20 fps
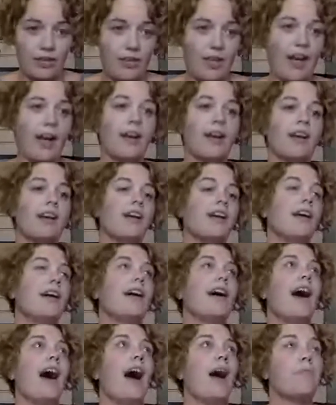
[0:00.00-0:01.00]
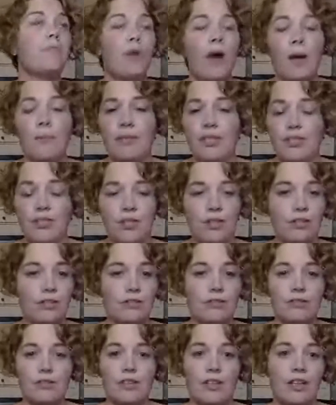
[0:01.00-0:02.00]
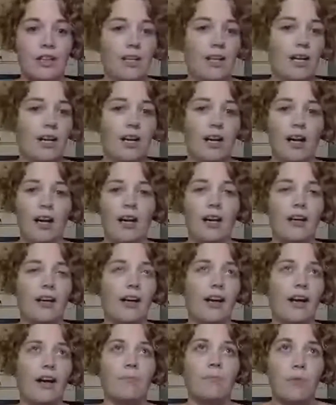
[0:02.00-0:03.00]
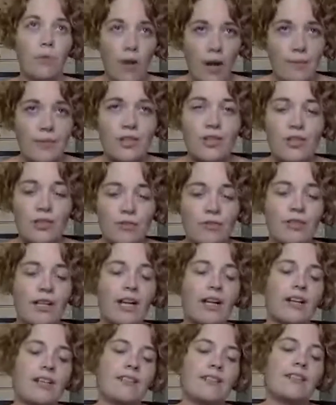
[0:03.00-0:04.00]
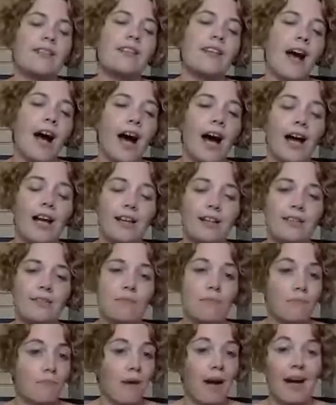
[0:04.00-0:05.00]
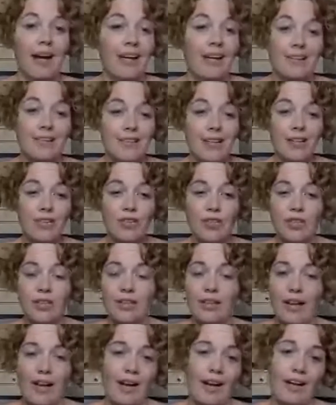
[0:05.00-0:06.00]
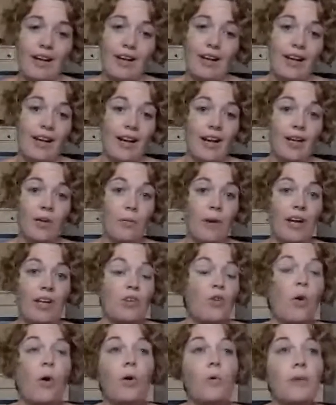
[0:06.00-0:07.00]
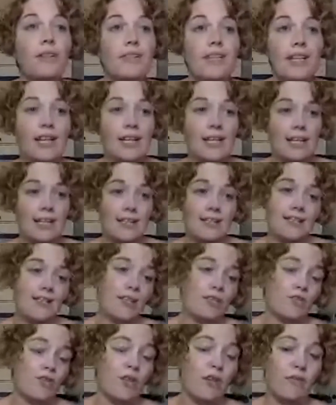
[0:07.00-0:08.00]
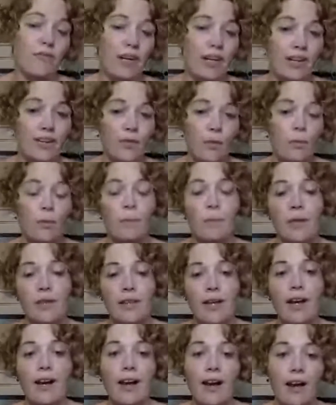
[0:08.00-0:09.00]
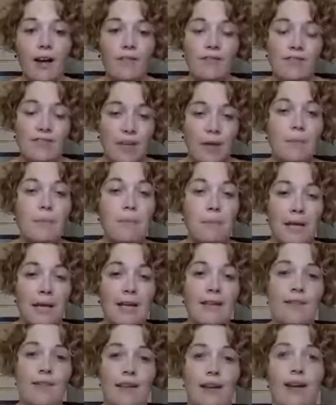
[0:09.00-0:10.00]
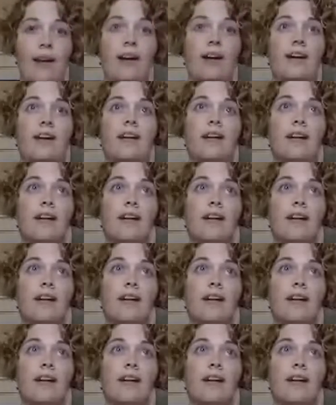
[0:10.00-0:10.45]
I promise you that is not my intention in any way, nor was it any of the intention of any of the women that have sent me the